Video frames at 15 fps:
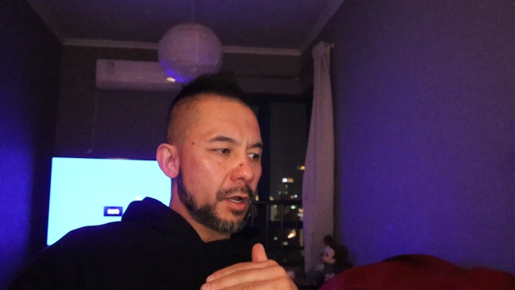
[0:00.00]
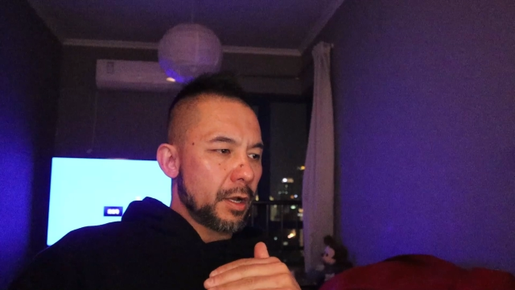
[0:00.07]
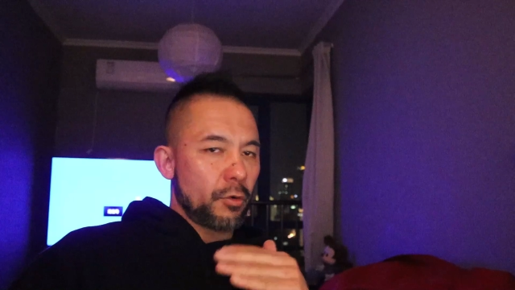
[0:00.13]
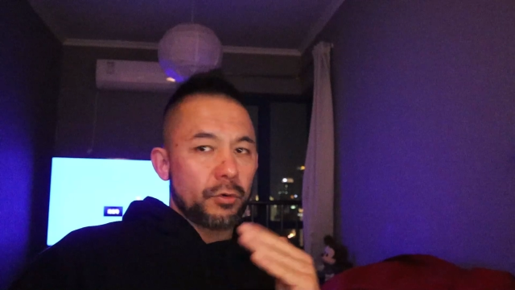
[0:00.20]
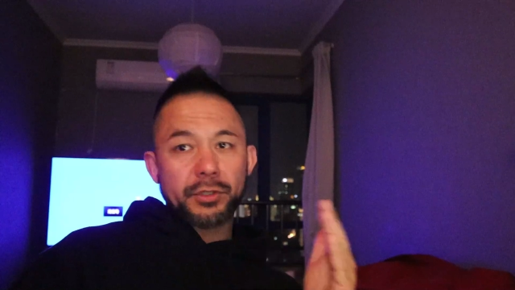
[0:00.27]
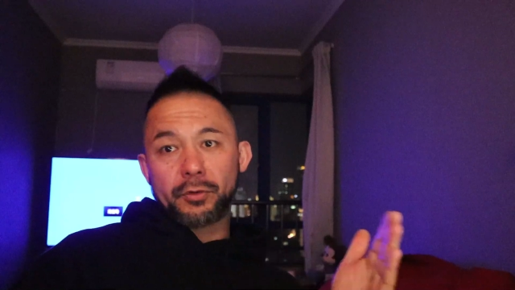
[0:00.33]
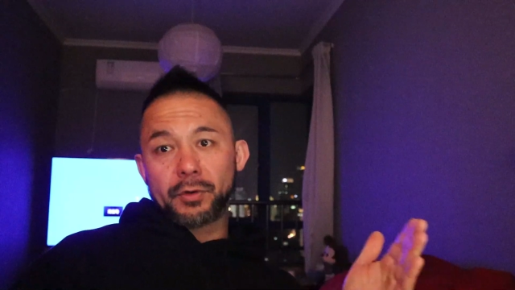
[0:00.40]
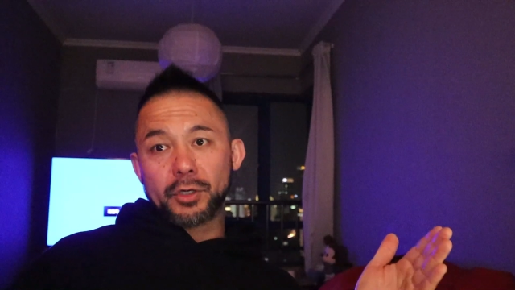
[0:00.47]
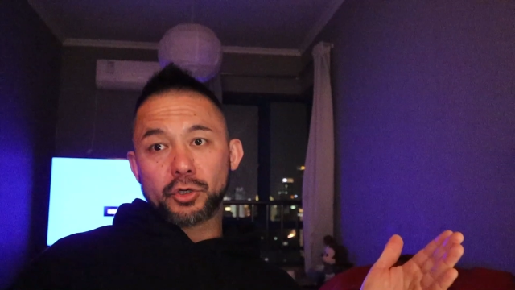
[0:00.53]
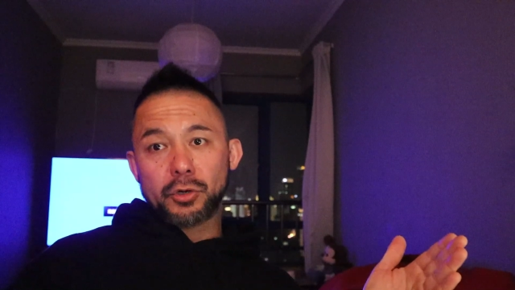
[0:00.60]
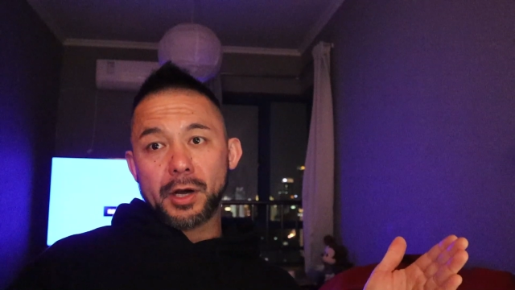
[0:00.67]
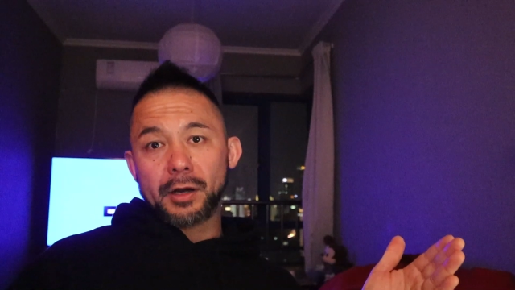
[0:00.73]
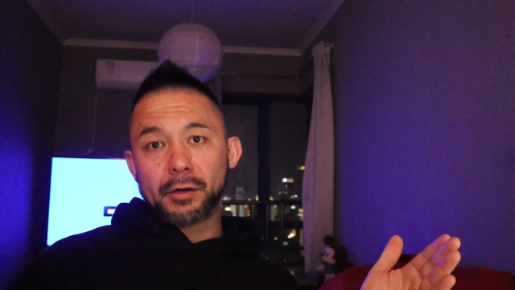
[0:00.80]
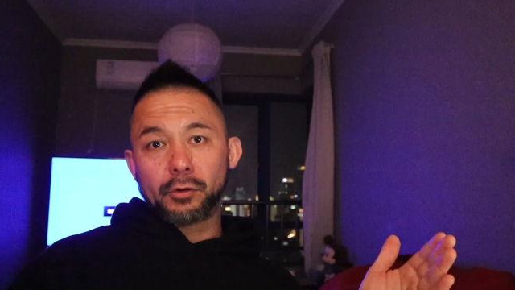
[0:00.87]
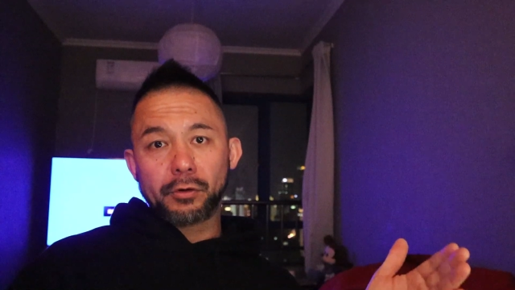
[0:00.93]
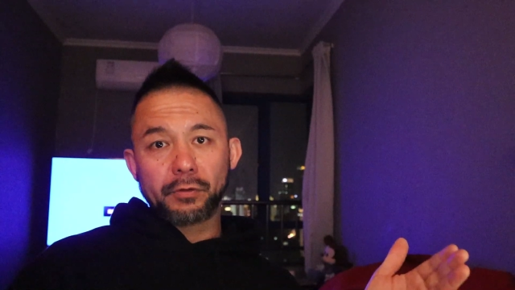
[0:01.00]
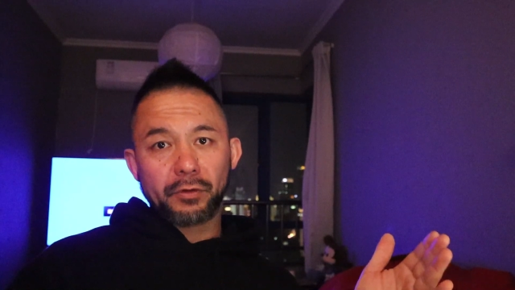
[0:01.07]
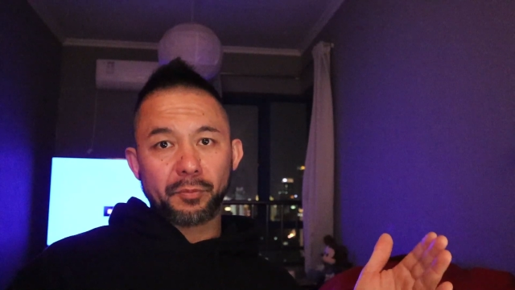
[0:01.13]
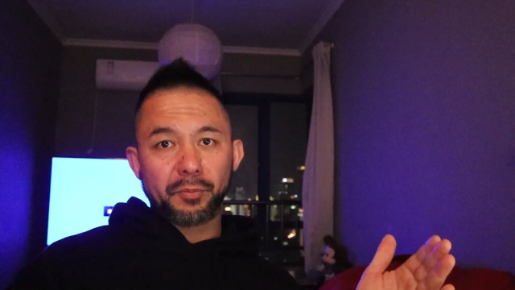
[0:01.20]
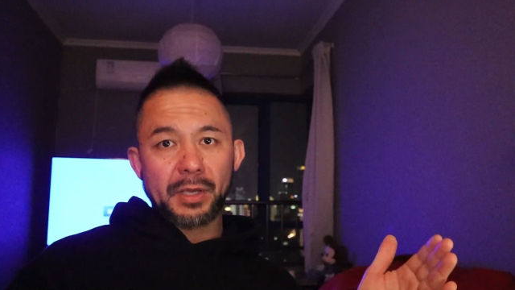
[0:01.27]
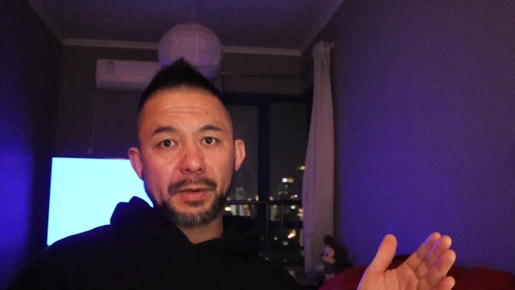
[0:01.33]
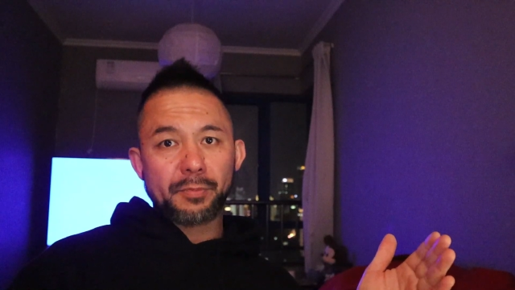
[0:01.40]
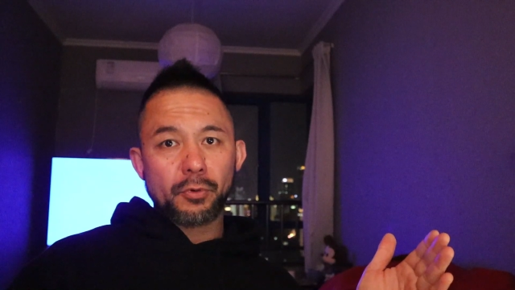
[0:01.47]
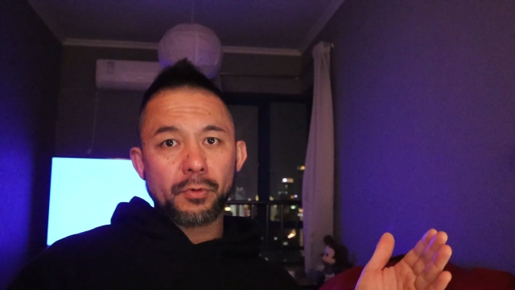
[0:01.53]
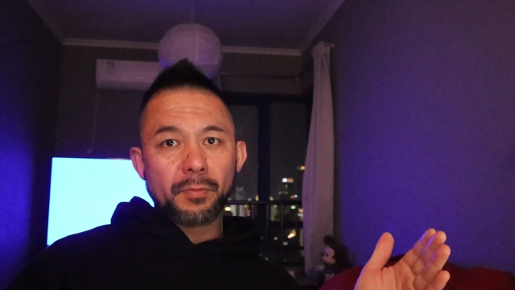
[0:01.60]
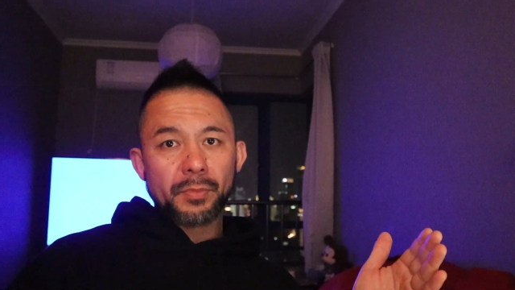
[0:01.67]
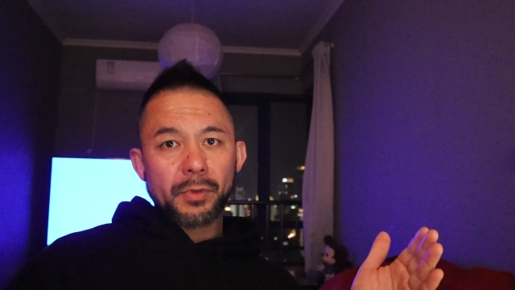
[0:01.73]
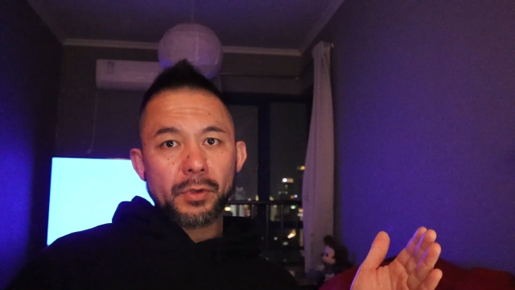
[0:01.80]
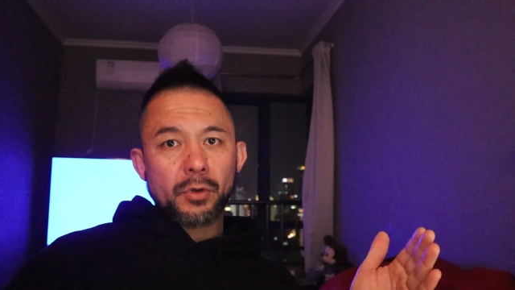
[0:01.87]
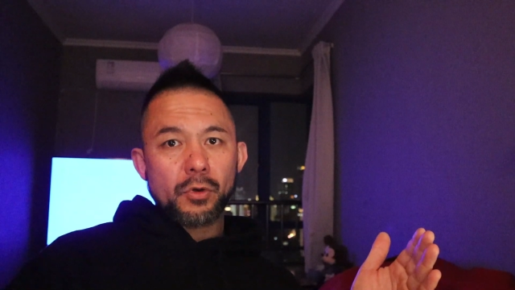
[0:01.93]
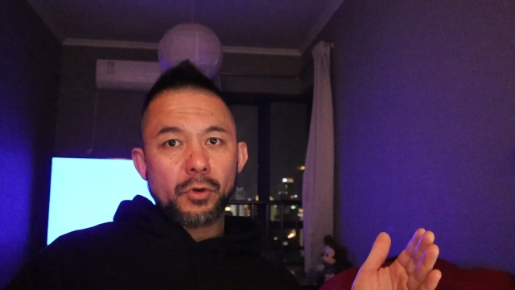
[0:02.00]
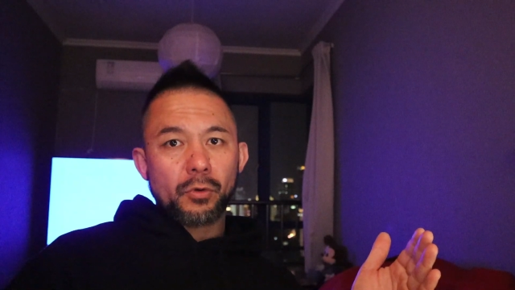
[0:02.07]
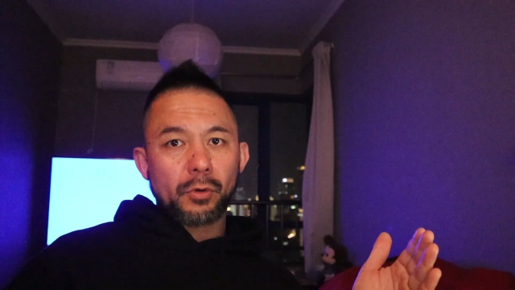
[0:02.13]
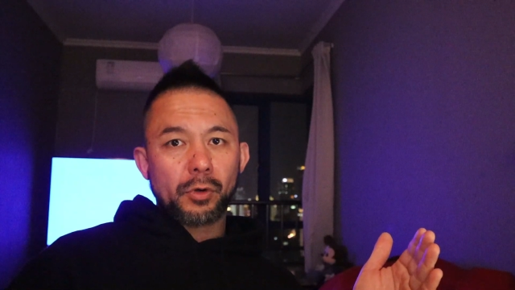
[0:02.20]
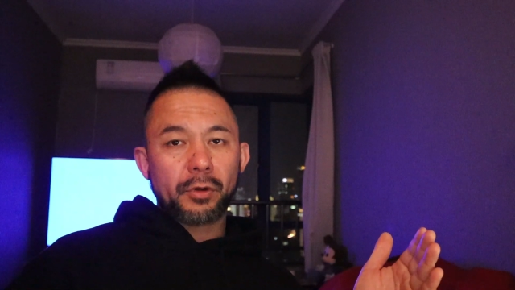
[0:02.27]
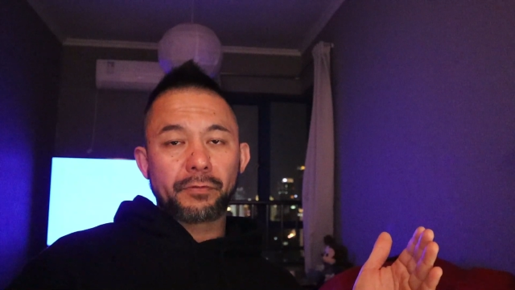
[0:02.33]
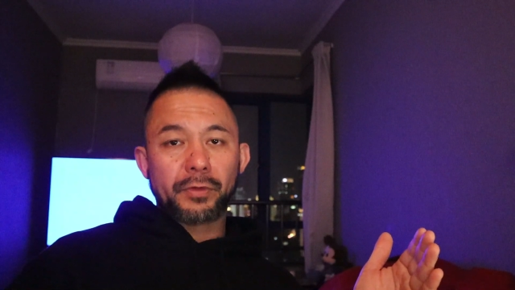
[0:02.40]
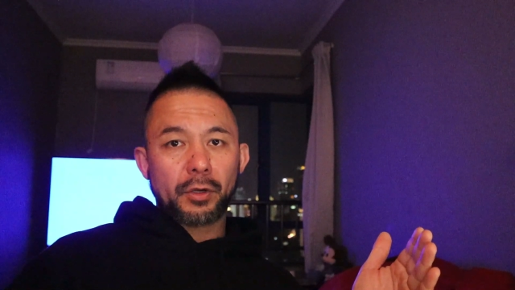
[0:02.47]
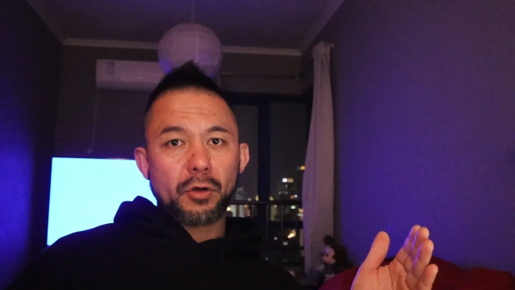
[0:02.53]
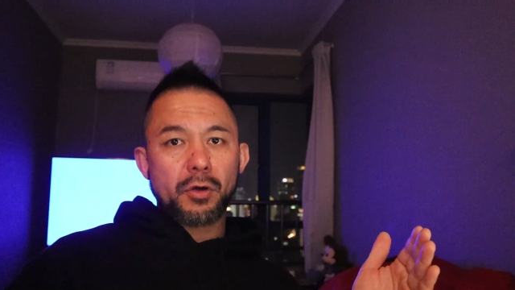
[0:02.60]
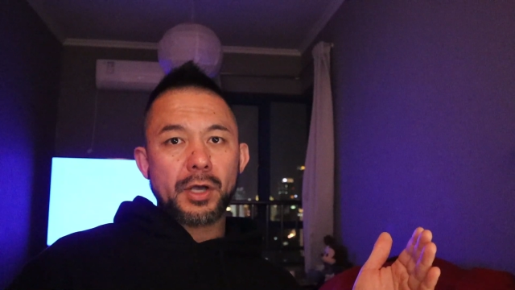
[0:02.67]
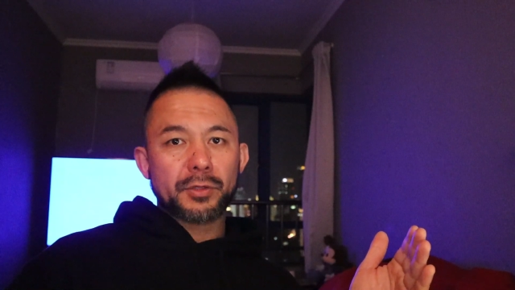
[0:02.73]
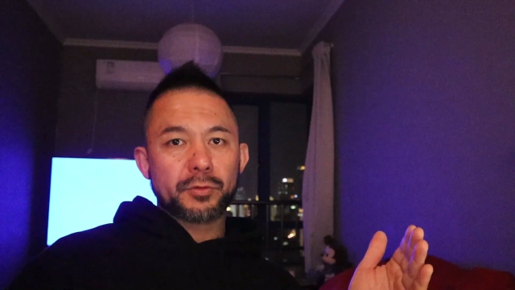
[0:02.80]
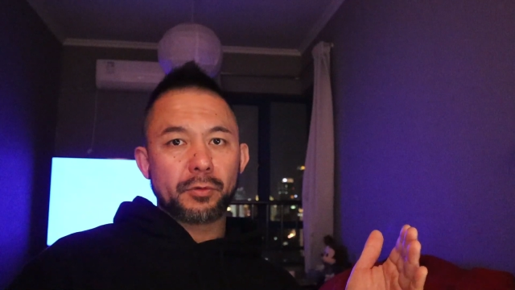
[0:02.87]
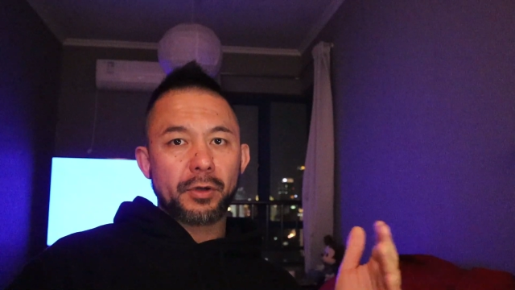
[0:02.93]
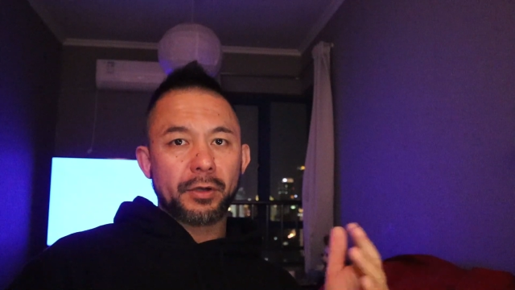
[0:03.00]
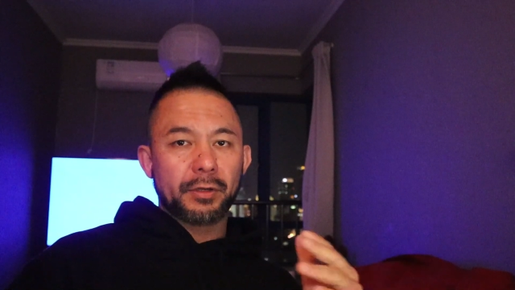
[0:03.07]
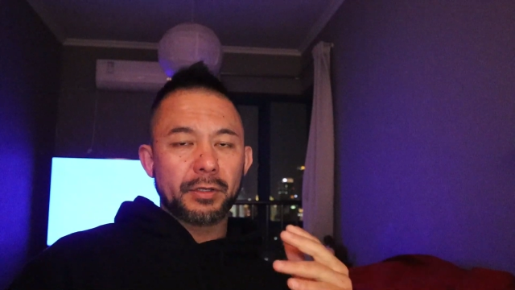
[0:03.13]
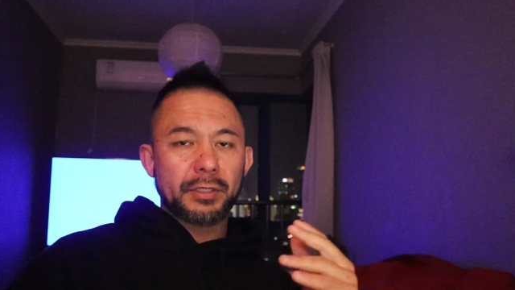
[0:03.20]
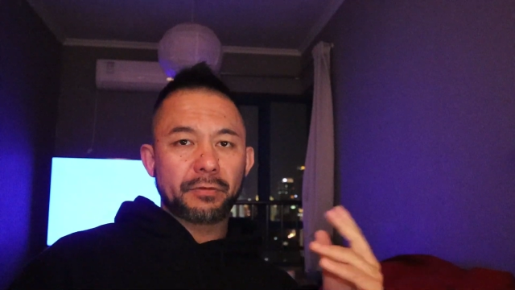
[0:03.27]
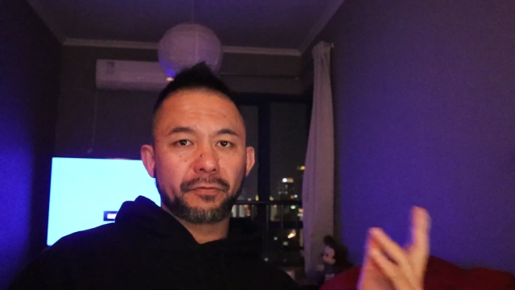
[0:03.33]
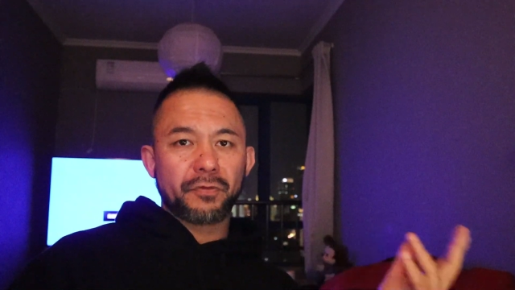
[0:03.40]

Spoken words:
Also in China, a lot of the guys were like these